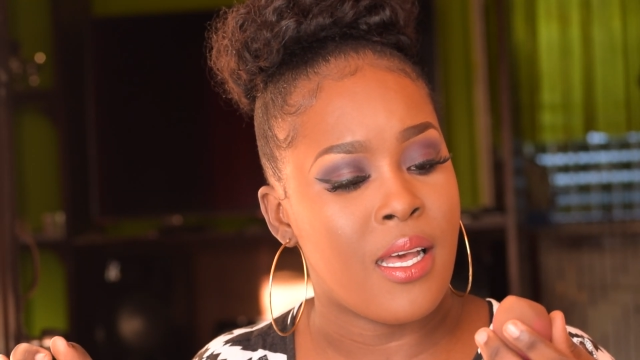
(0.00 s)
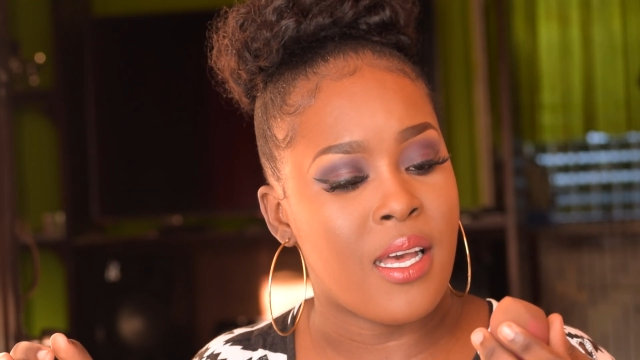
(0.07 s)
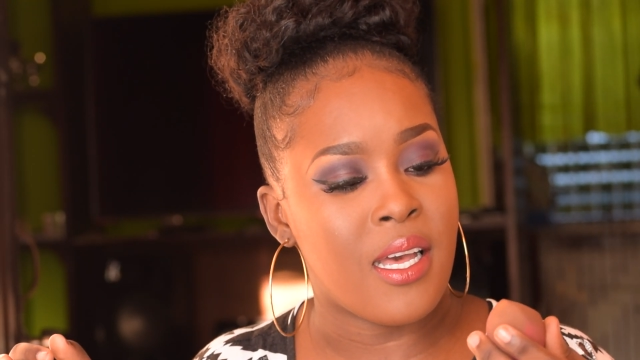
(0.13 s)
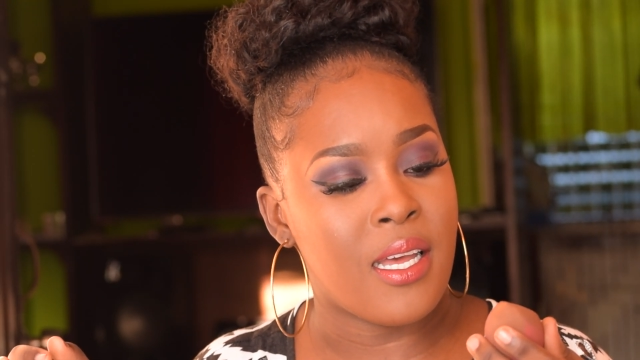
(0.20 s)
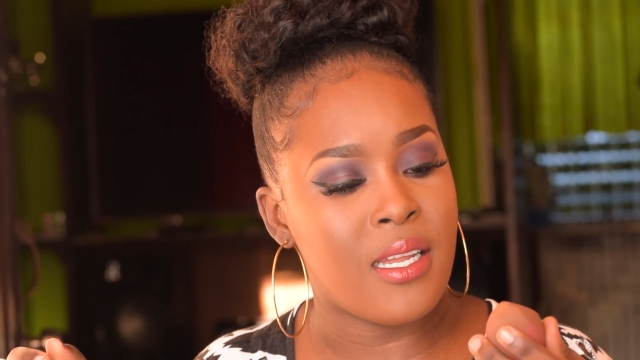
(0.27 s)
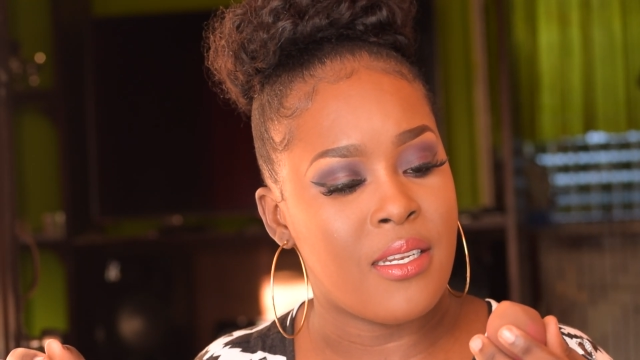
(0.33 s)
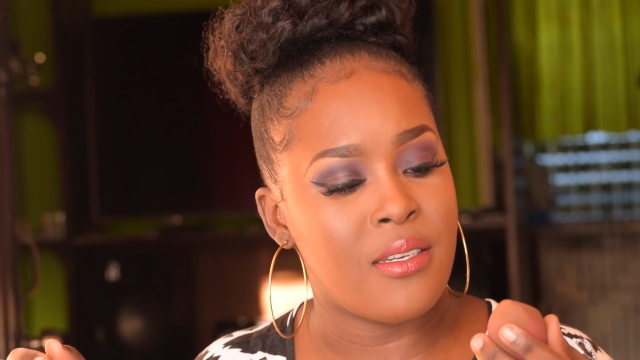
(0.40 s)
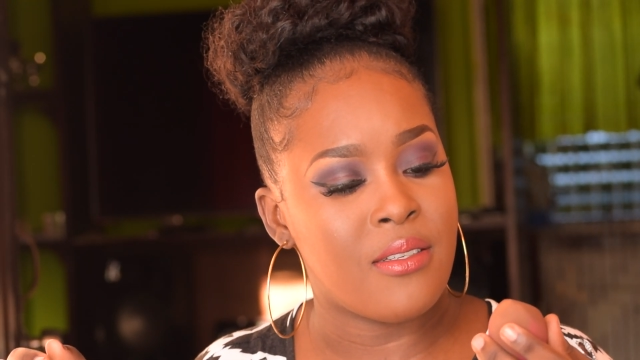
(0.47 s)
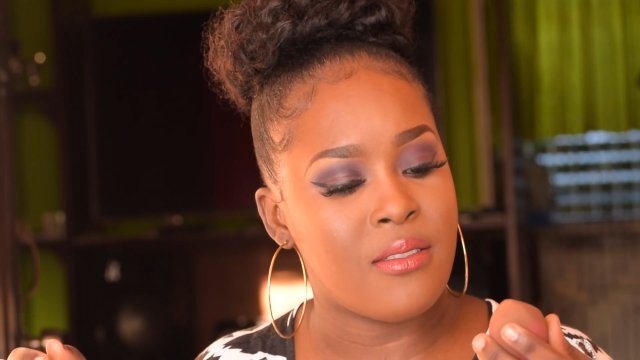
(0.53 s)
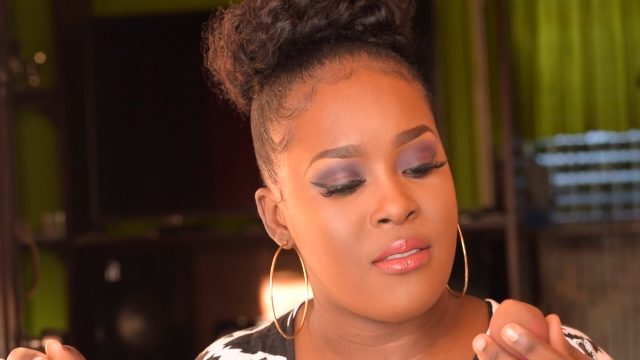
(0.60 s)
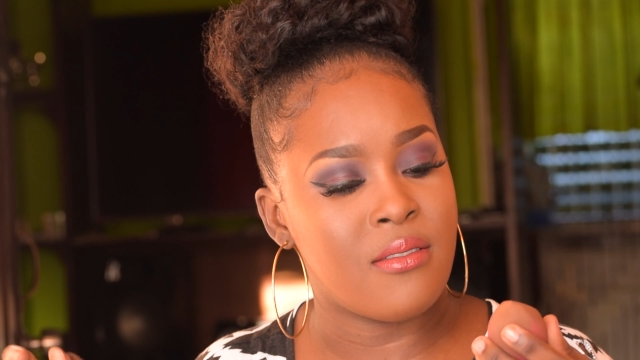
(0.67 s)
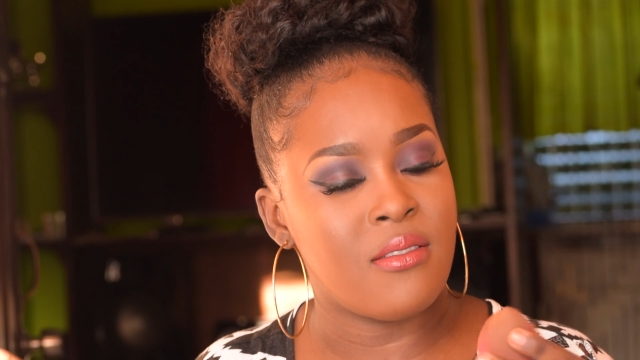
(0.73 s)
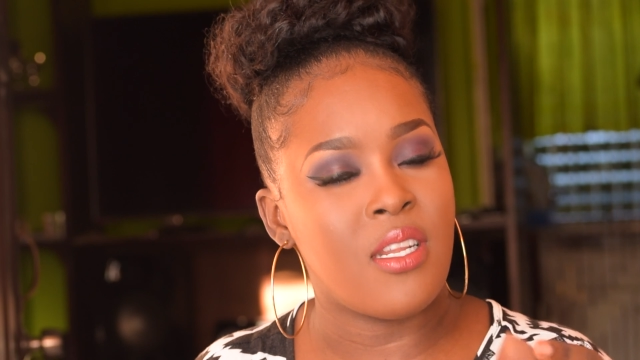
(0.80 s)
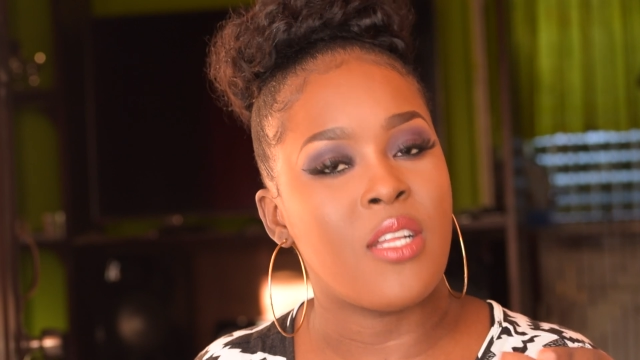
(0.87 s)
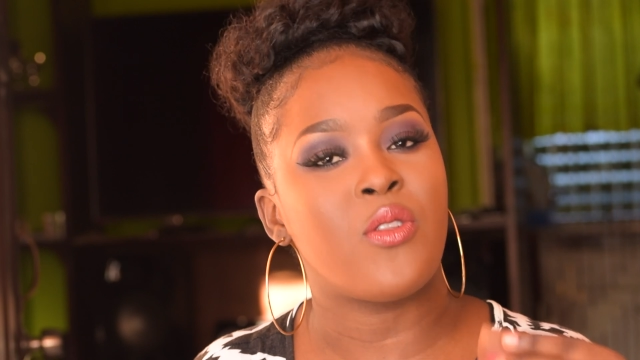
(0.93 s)
and
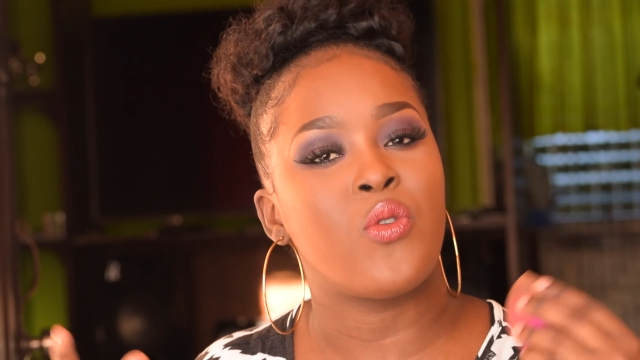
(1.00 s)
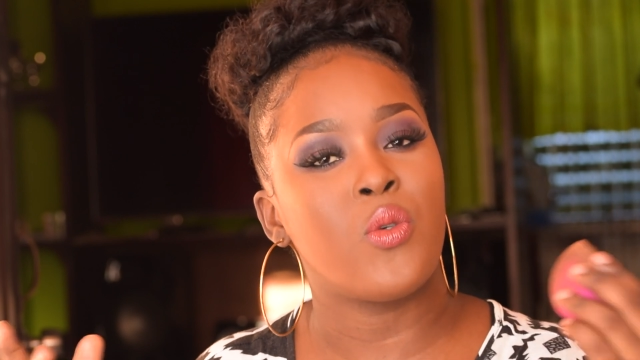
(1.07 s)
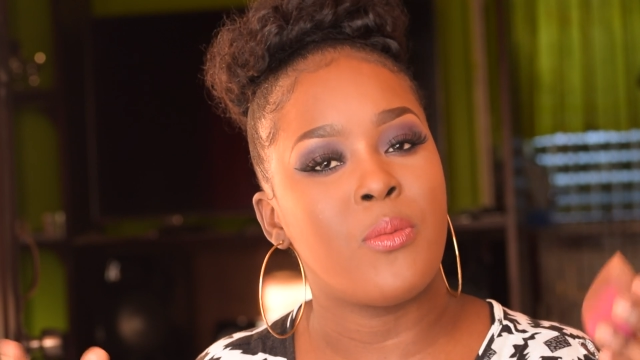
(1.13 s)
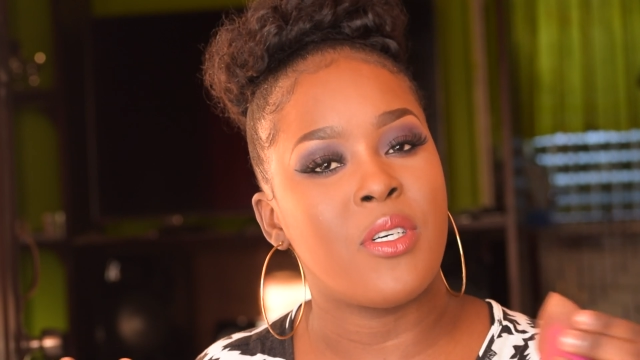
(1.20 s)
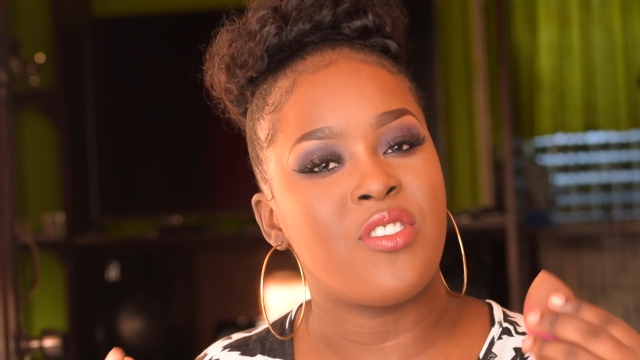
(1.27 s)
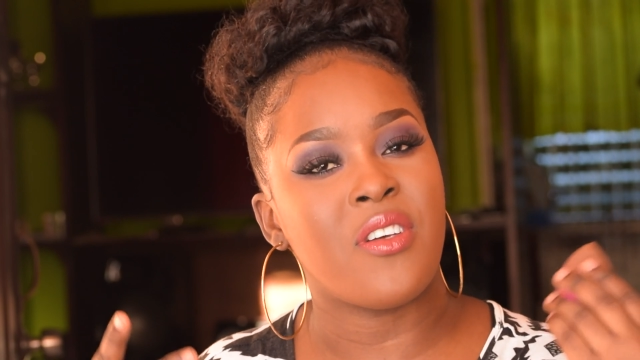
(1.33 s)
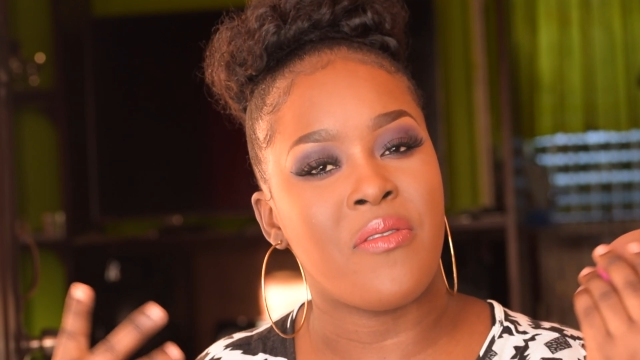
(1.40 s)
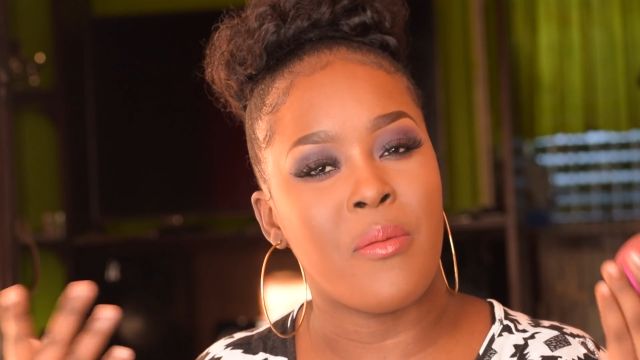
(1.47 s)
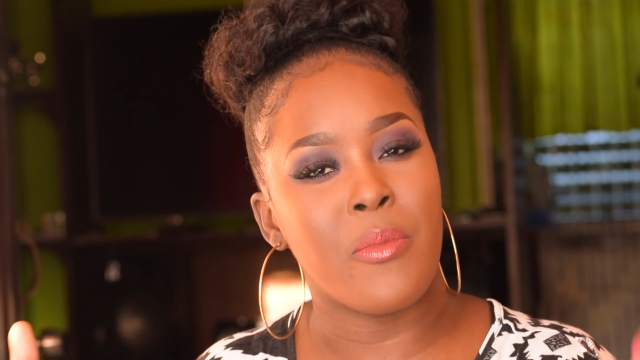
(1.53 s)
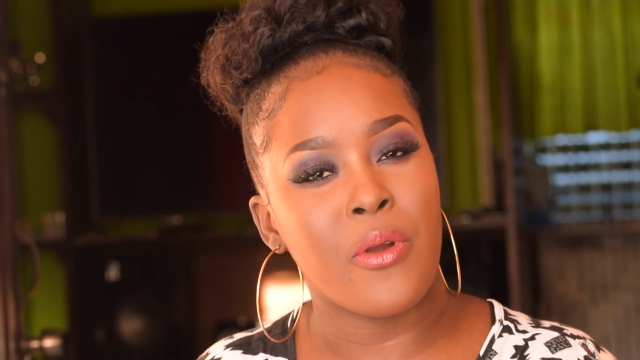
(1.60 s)
not too much of the